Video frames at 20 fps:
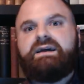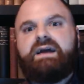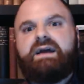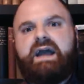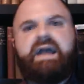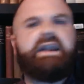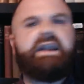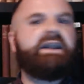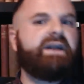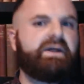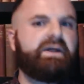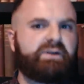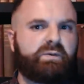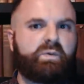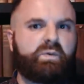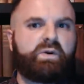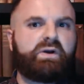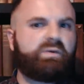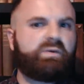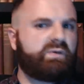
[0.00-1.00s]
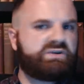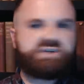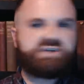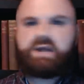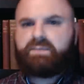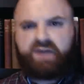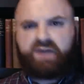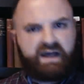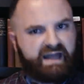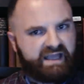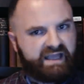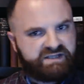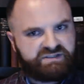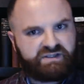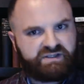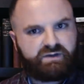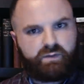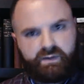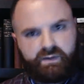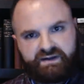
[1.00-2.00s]
and another word which I'm not actually
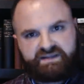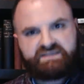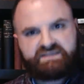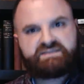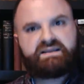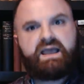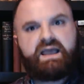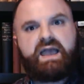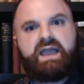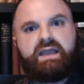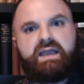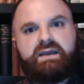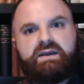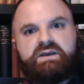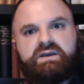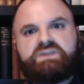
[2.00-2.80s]
going to say